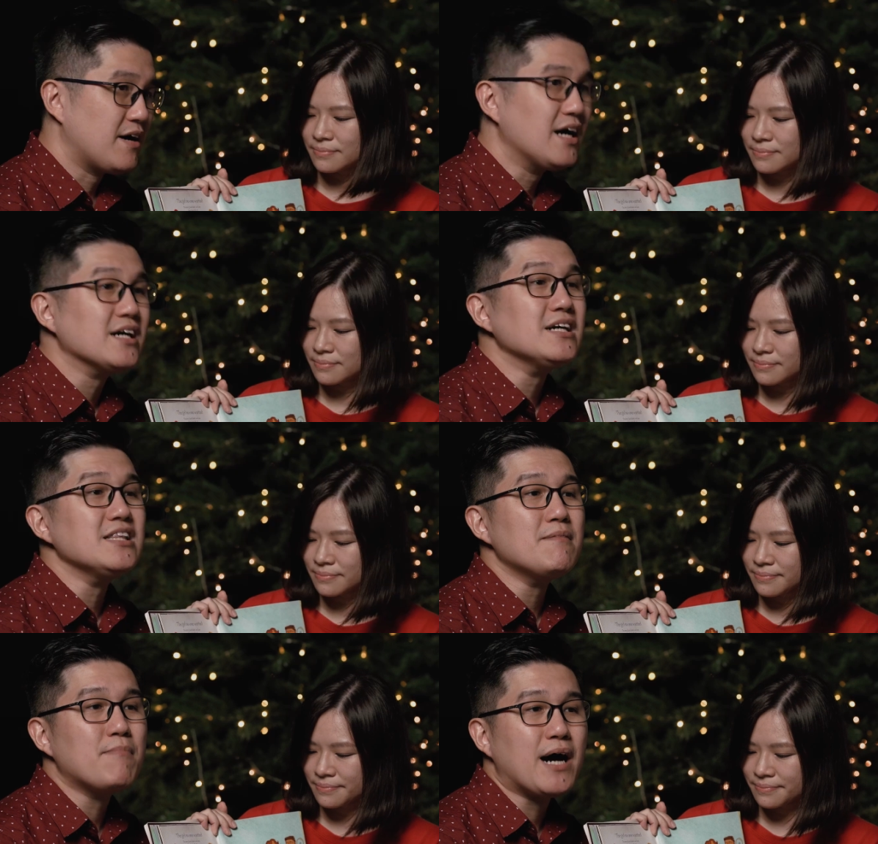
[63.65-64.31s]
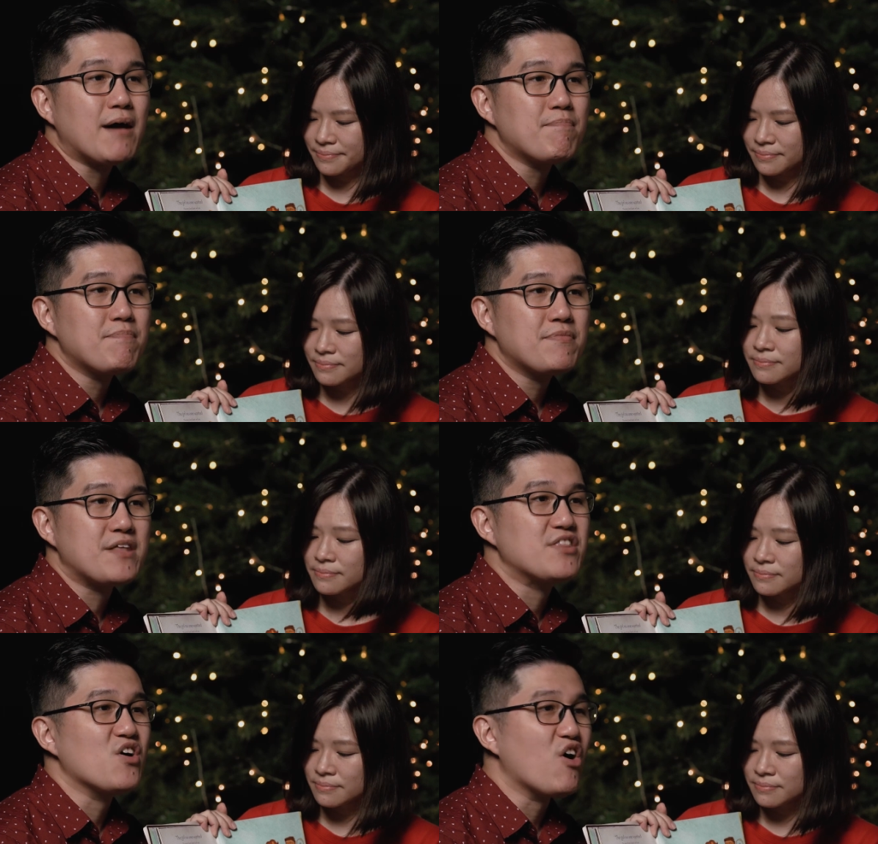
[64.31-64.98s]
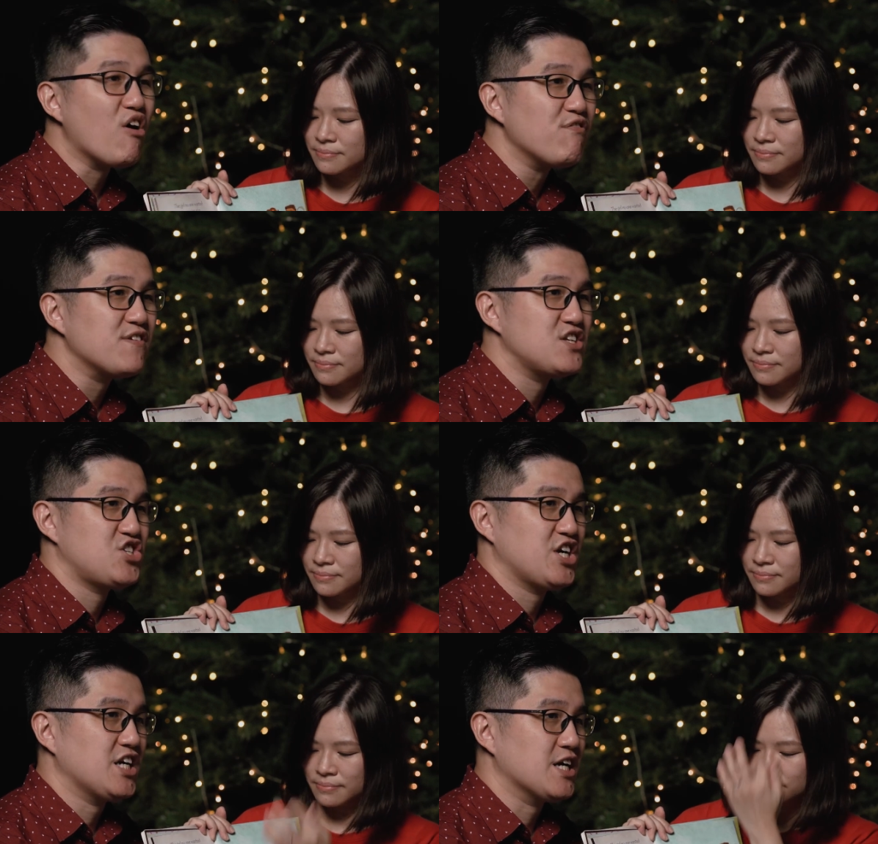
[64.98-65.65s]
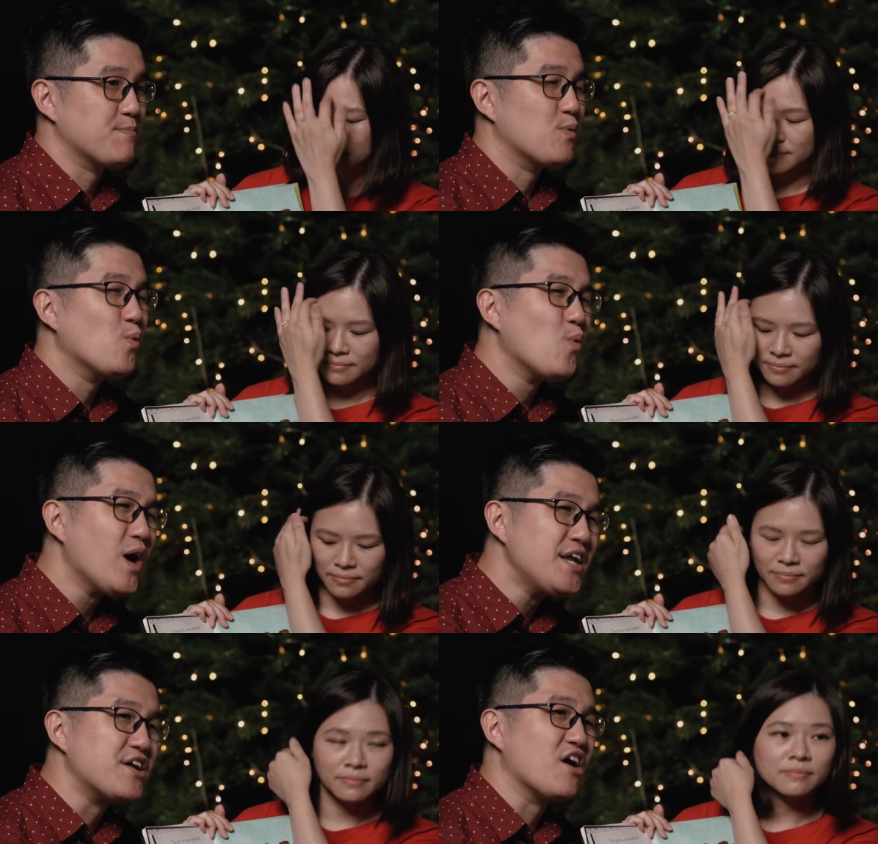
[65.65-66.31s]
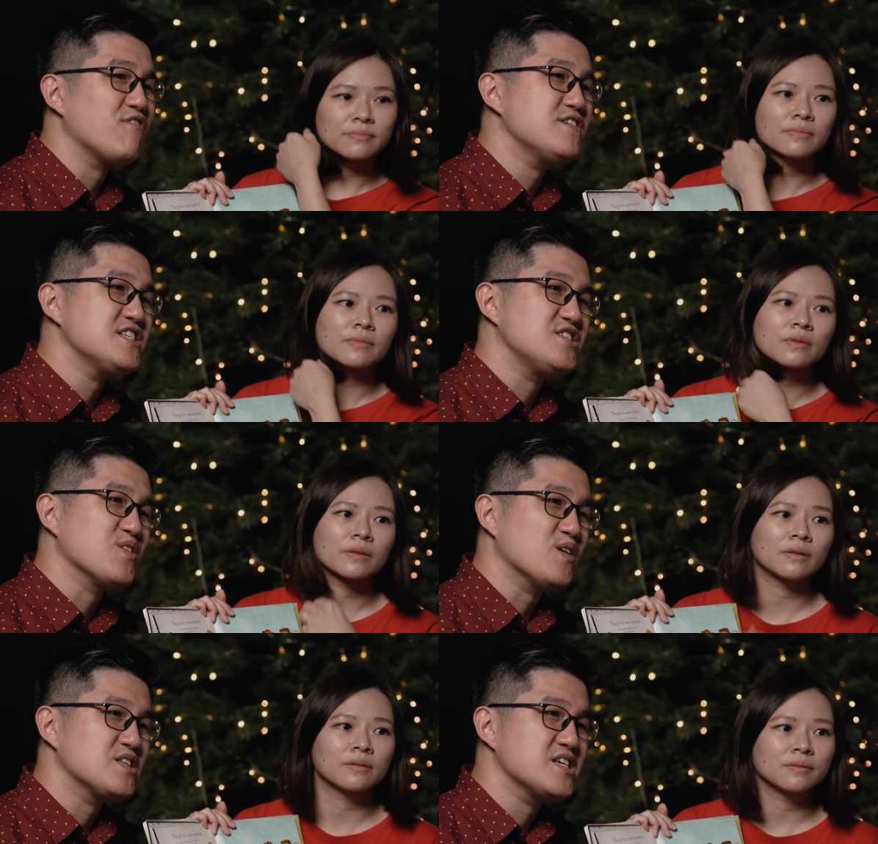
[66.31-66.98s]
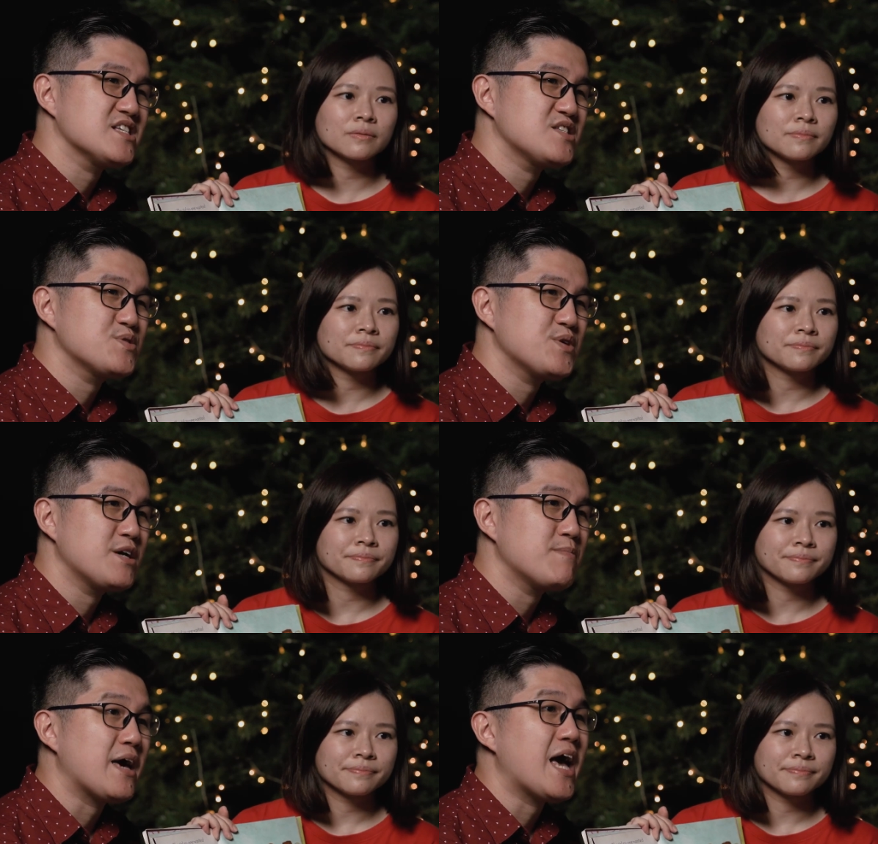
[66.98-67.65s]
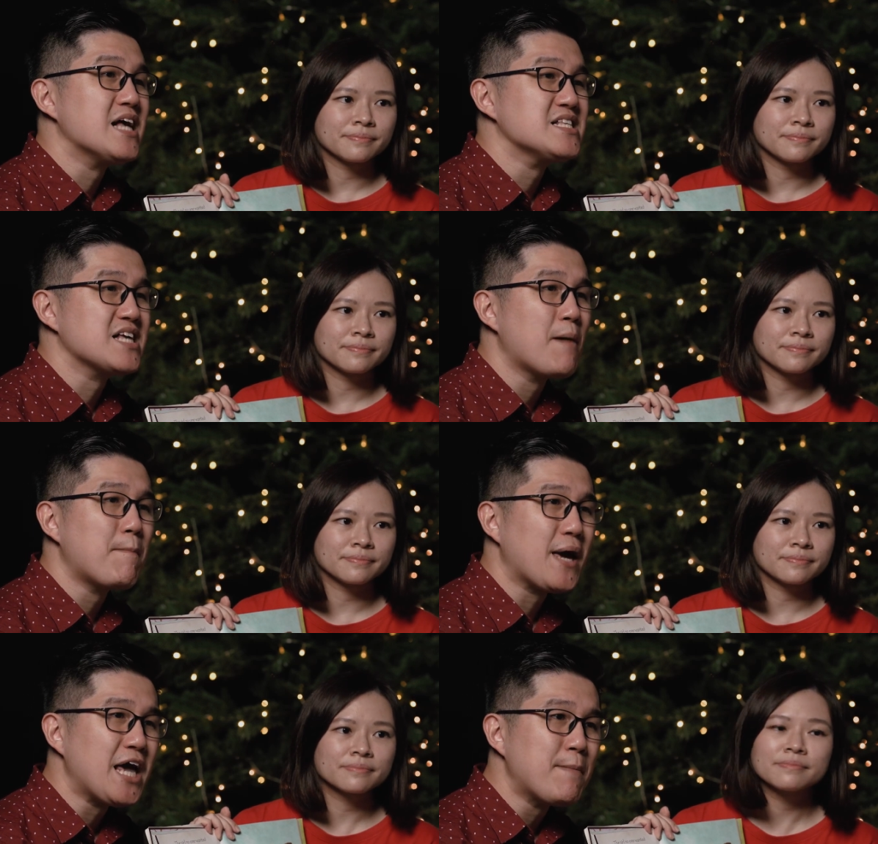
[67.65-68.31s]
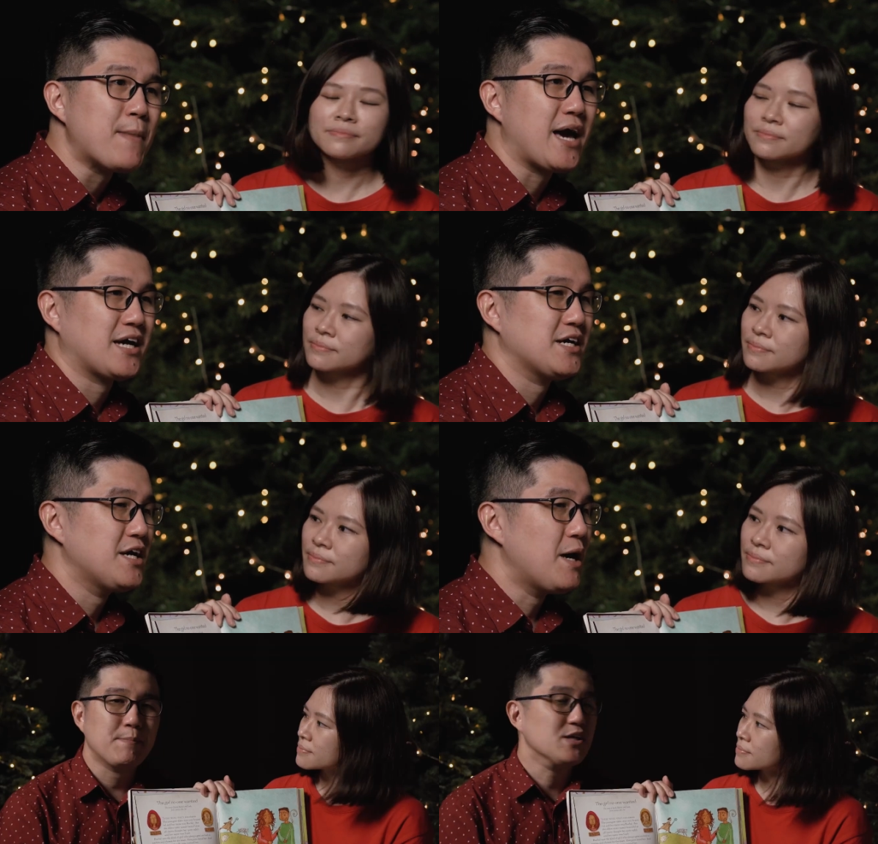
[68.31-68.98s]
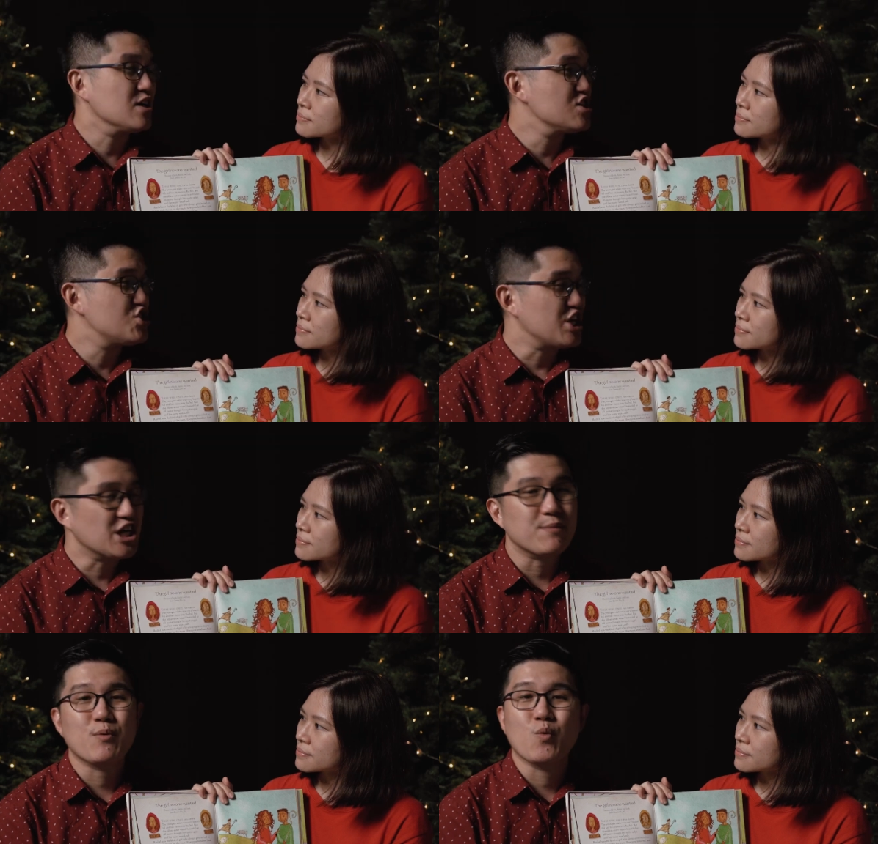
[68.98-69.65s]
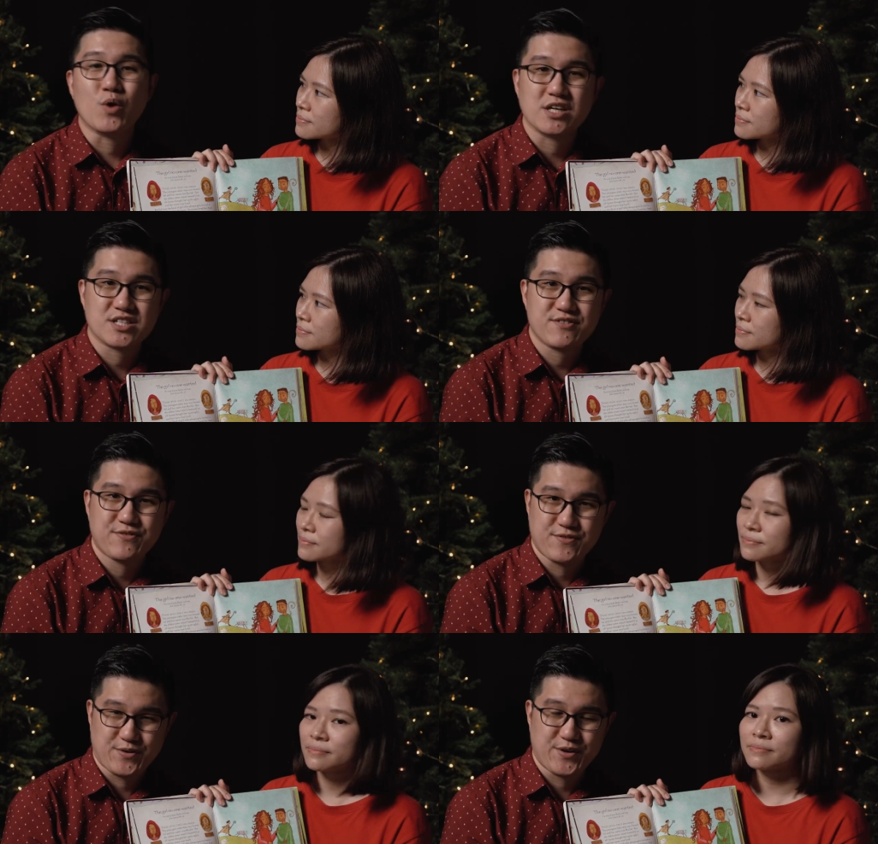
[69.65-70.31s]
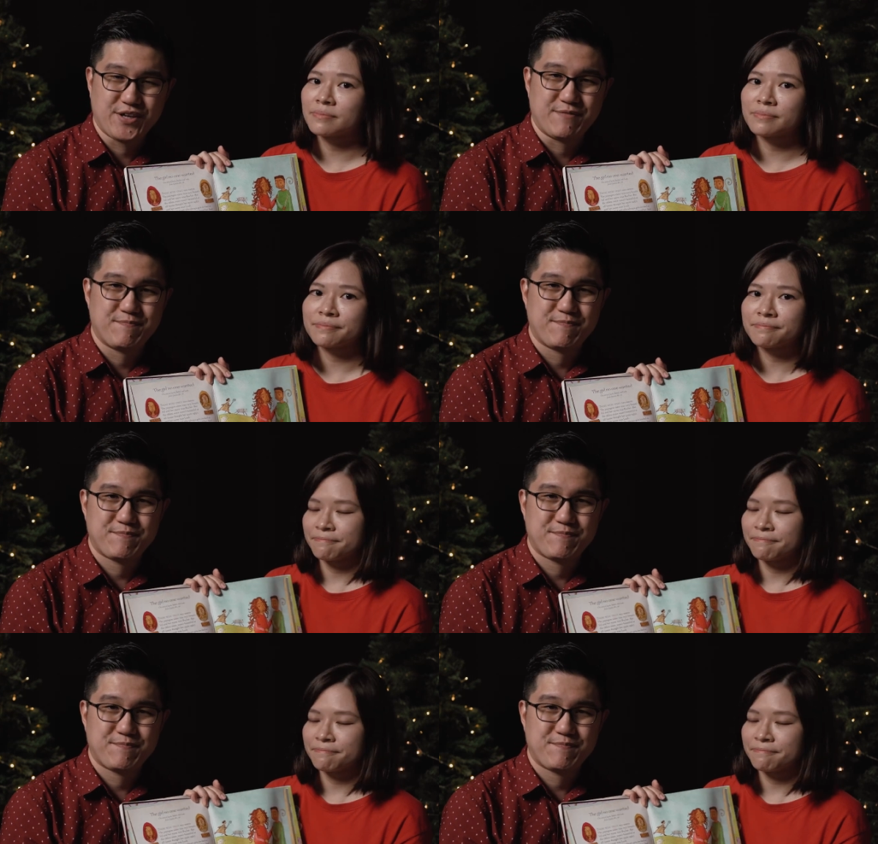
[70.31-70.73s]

Speaker 1: Uncle Laban then offered Jacob one of his daughters to him as a payback because Jacob worked for him.